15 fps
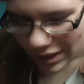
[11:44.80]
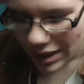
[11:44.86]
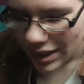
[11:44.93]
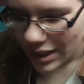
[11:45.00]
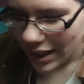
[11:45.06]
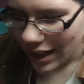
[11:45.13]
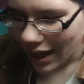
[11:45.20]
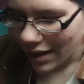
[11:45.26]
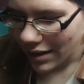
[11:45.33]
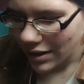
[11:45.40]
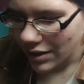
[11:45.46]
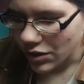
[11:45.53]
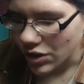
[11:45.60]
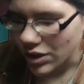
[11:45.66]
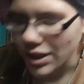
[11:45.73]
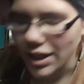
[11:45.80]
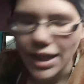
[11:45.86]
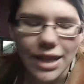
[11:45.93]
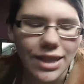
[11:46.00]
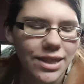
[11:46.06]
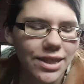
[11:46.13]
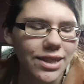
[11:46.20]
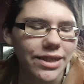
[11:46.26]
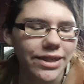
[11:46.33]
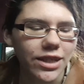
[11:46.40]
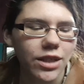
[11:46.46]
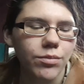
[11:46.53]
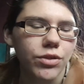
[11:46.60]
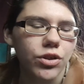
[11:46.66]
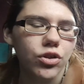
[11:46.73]
like, I don't know, just, like, that
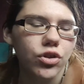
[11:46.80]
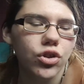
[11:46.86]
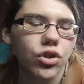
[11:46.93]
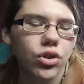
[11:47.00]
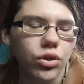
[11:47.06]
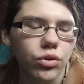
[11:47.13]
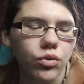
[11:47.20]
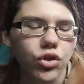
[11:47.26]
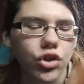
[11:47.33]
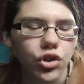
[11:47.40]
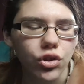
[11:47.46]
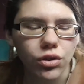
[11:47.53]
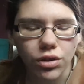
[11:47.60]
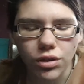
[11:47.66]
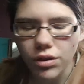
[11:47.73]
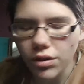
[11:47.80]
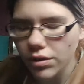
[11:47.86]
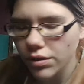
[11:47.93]
cinnamon is so strong.